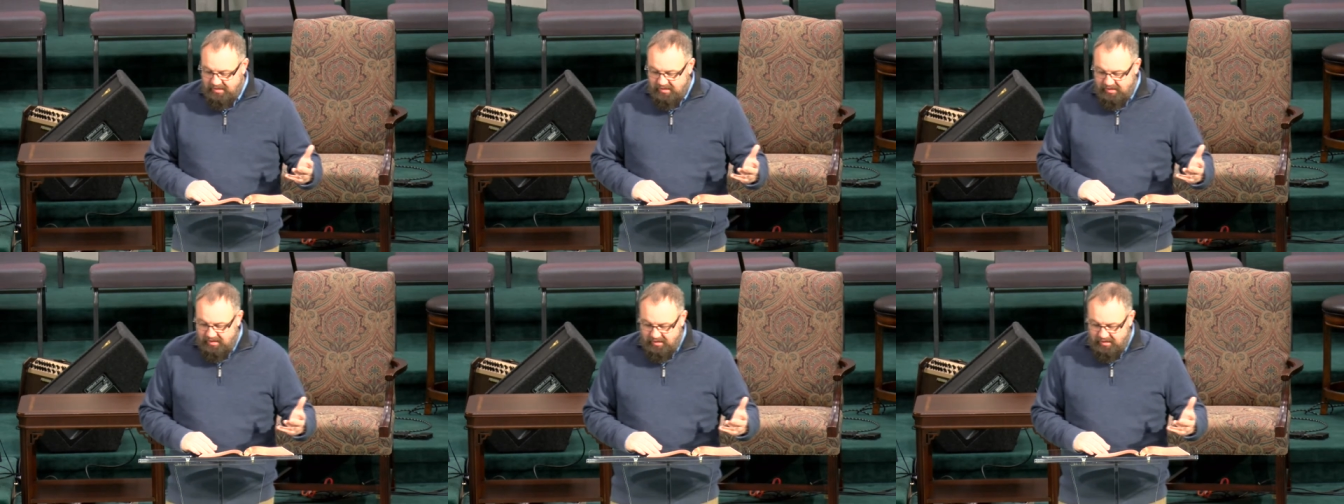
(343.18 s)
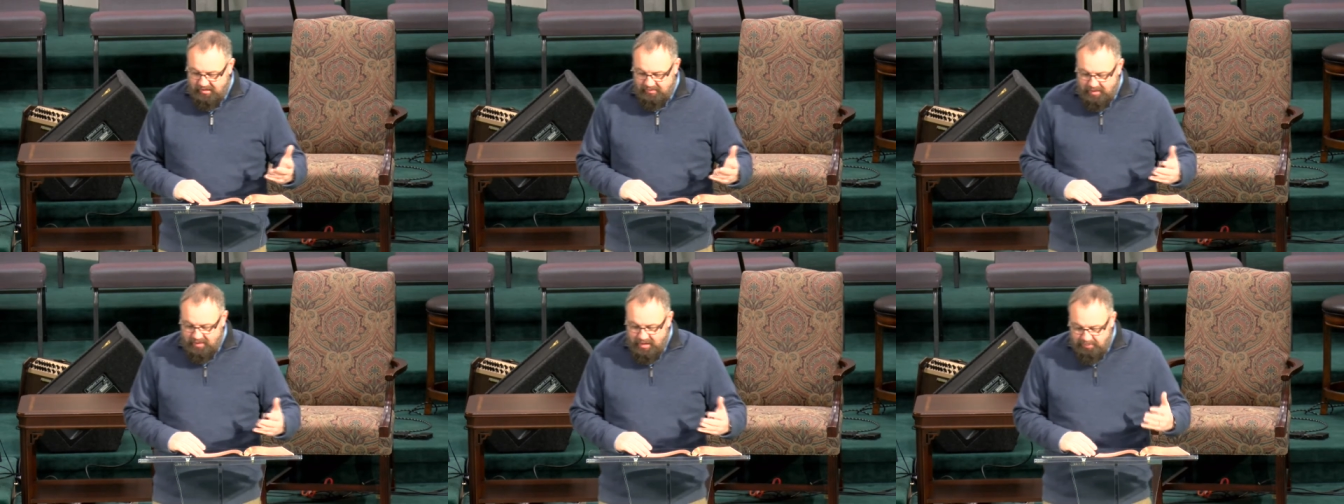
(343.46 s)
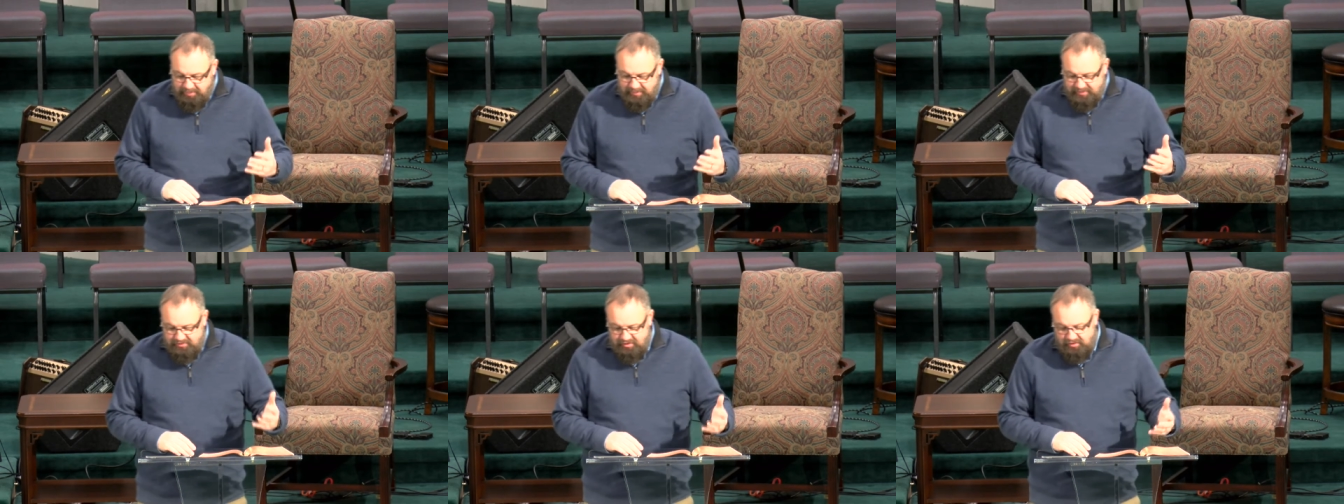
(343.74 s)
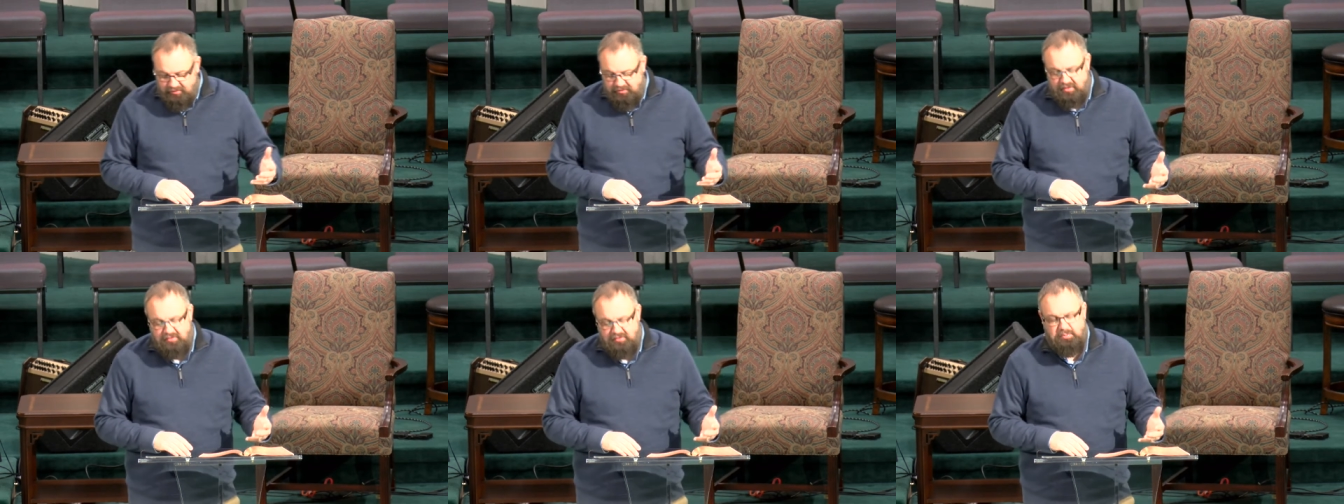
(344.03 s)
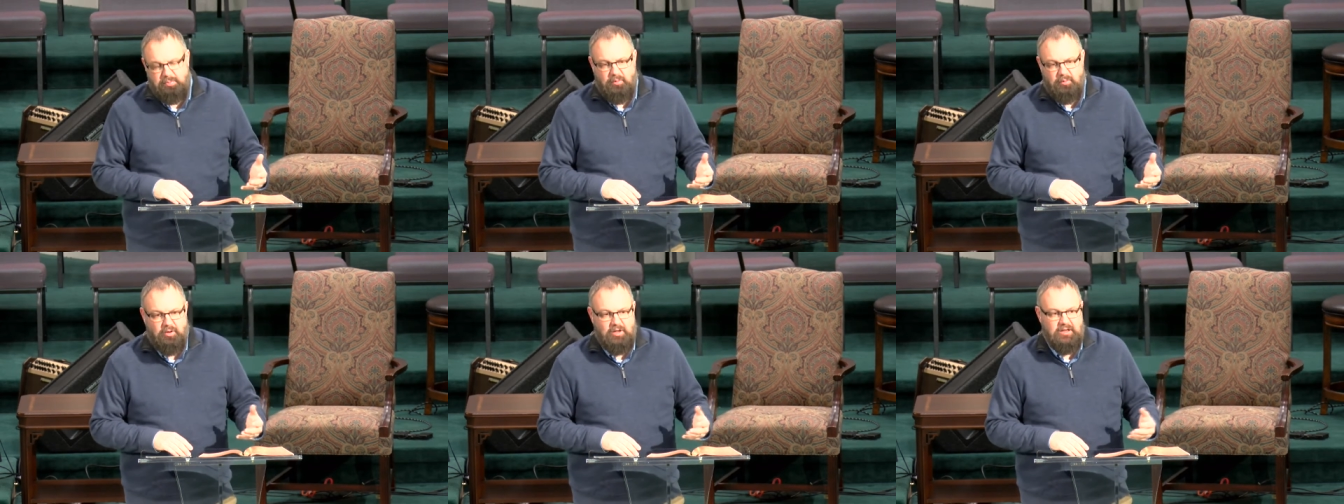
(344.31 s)
Uh, up until this
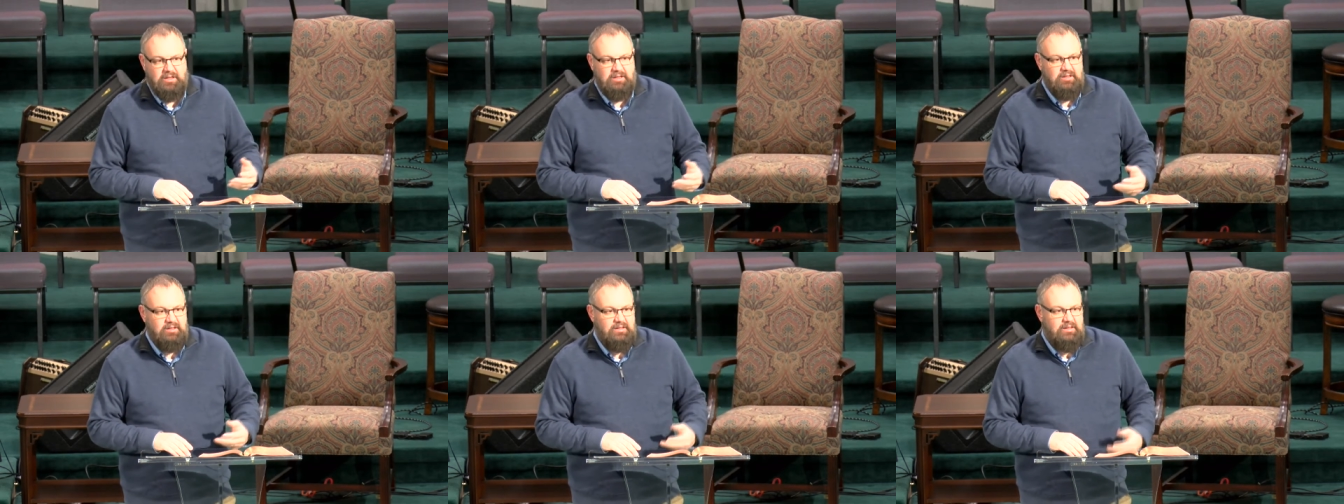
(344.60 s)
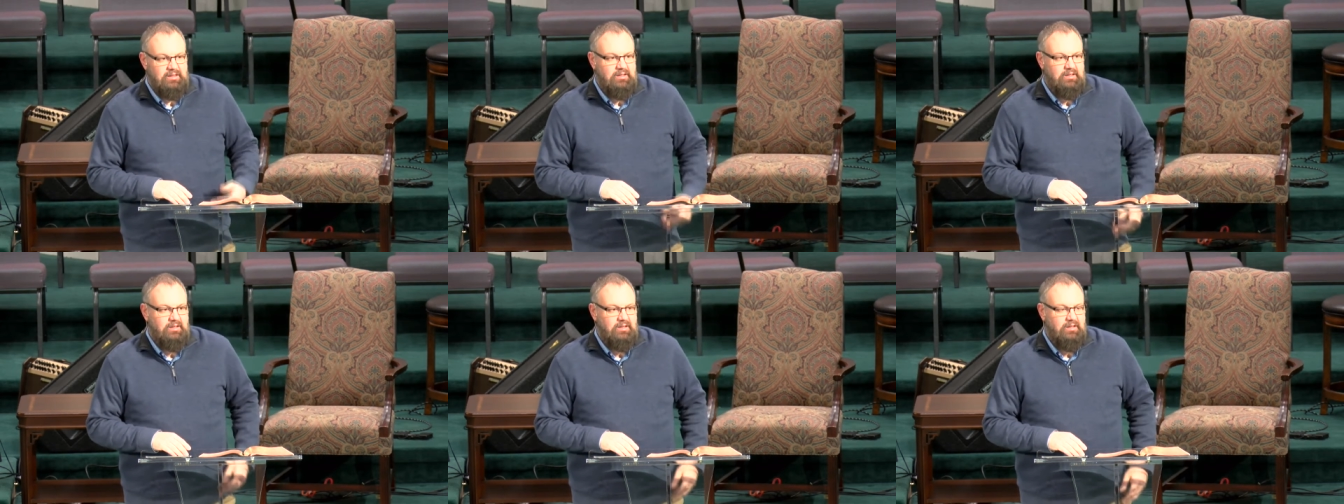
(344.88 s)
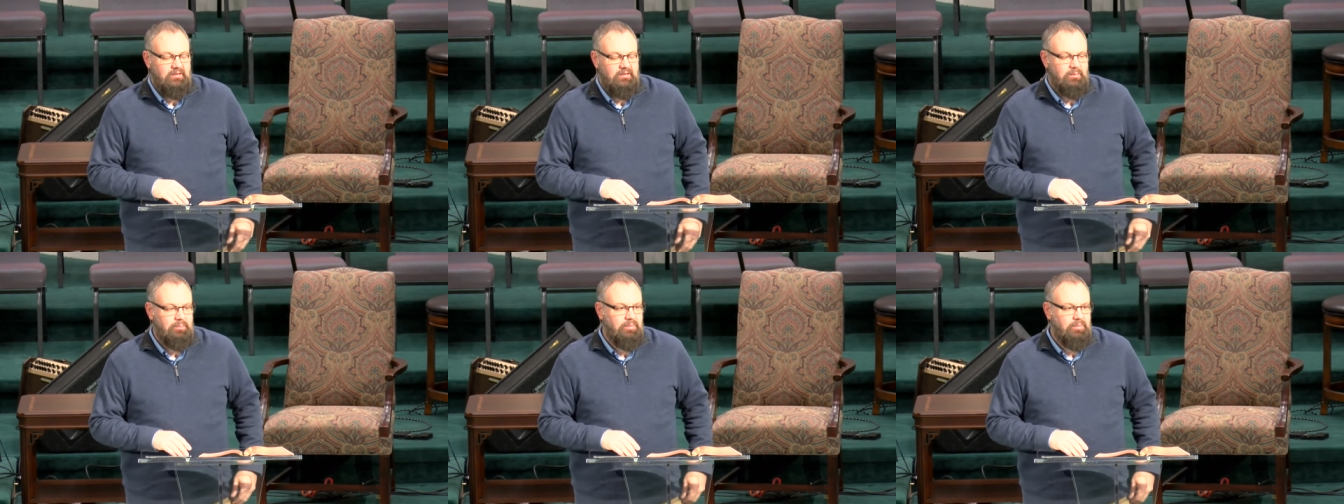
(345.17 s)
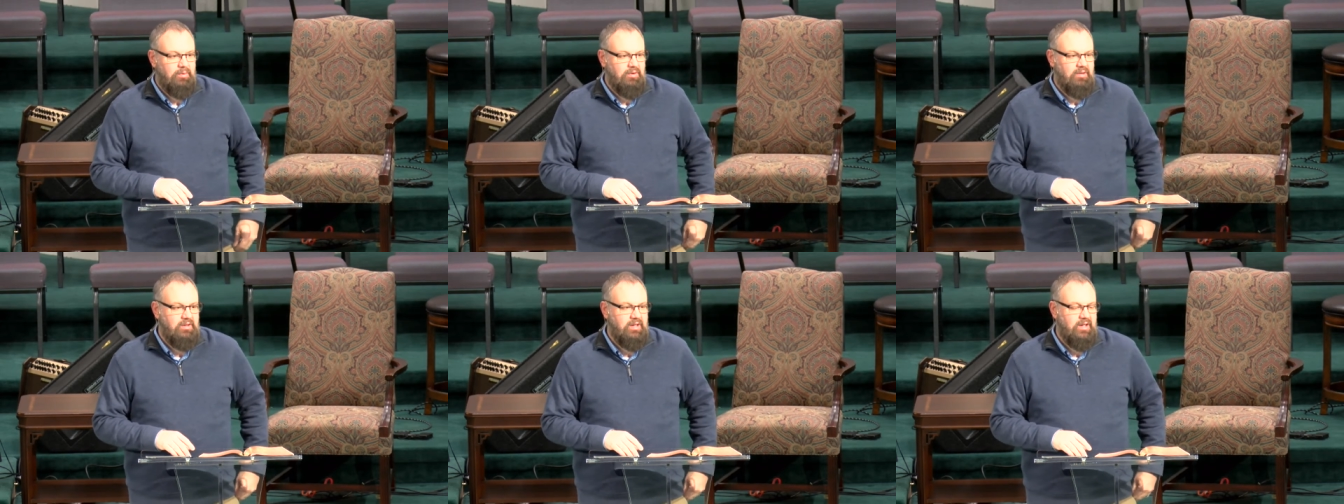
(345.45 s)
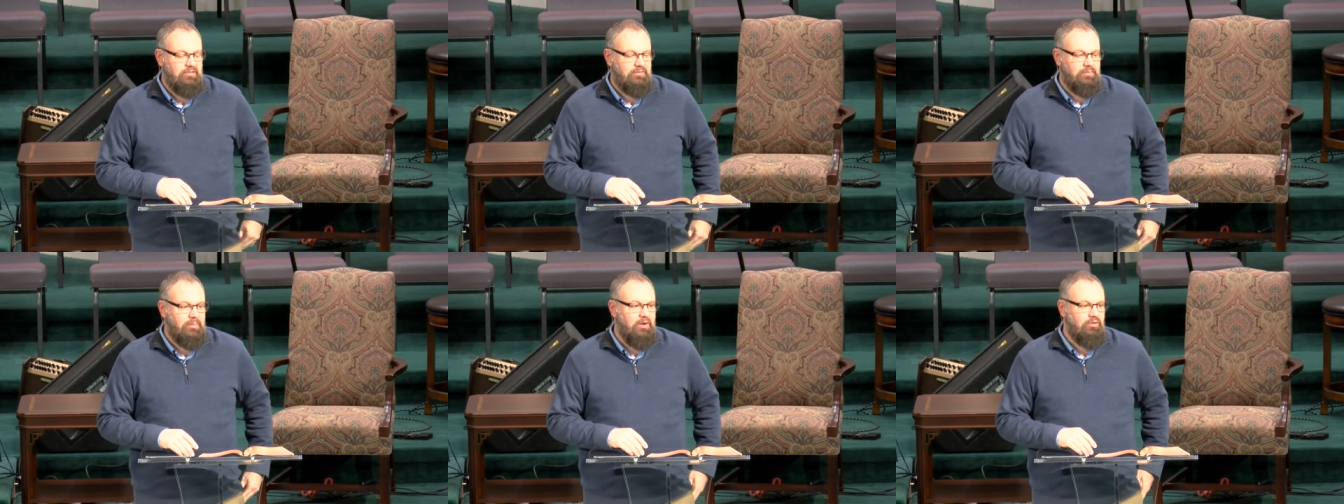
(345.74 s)
point, the book
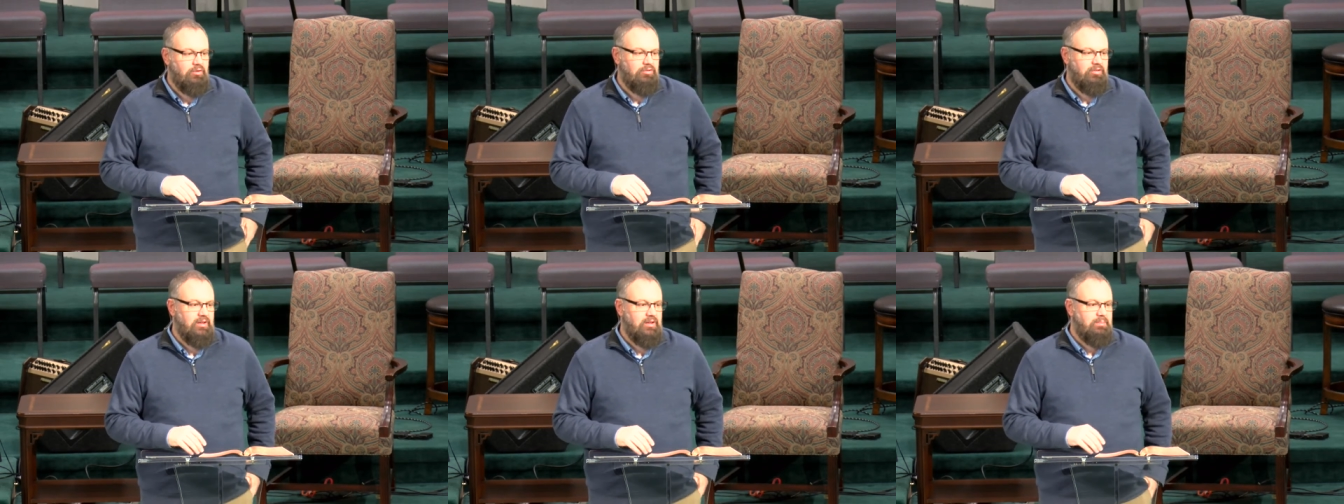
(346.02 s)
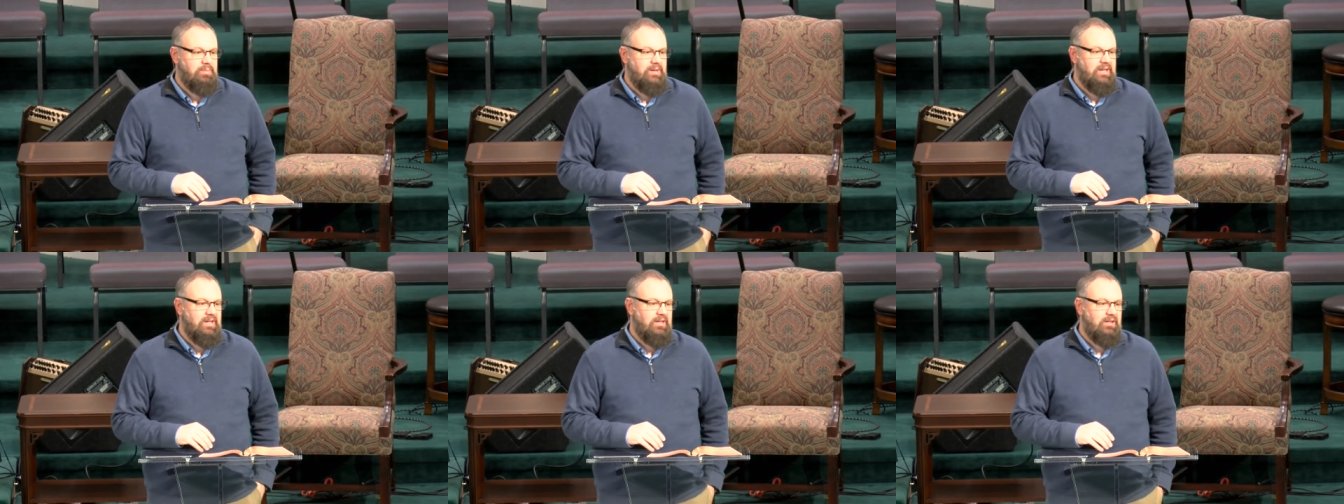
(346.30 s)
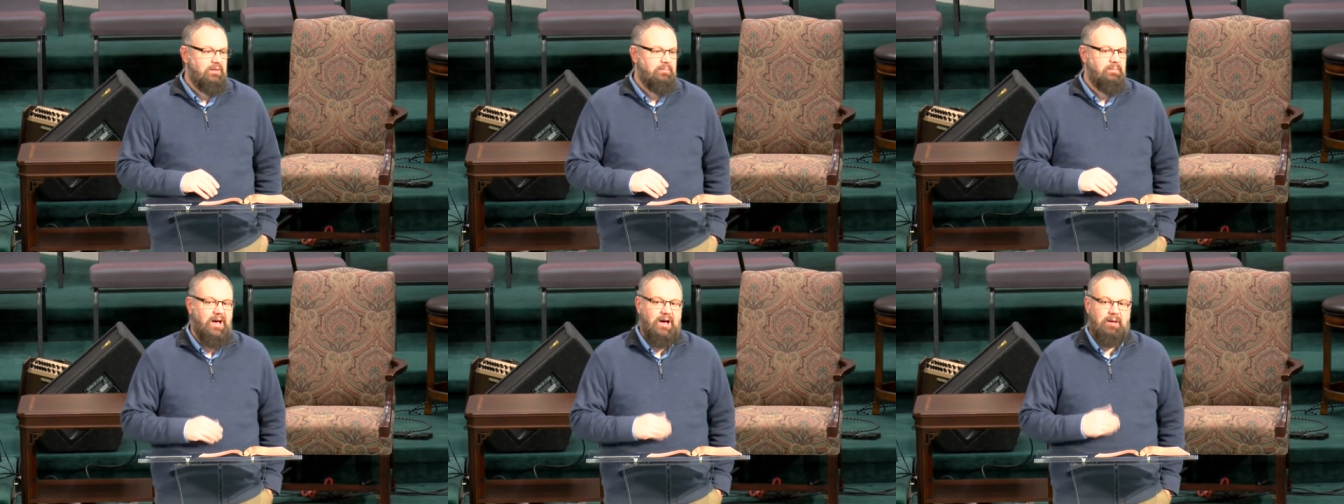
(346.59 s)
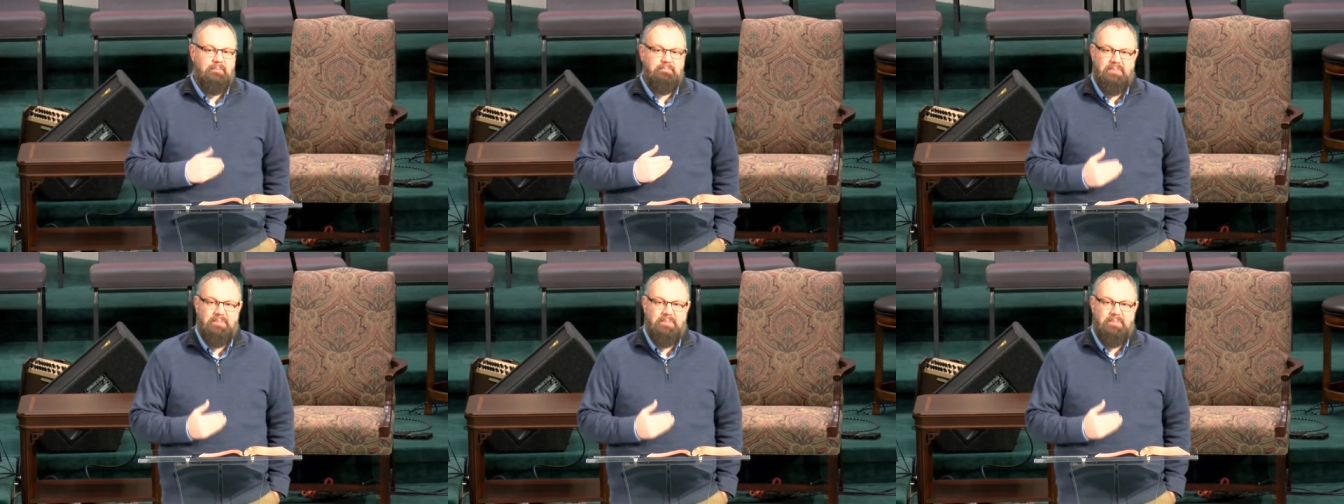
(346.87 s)
has mostly been about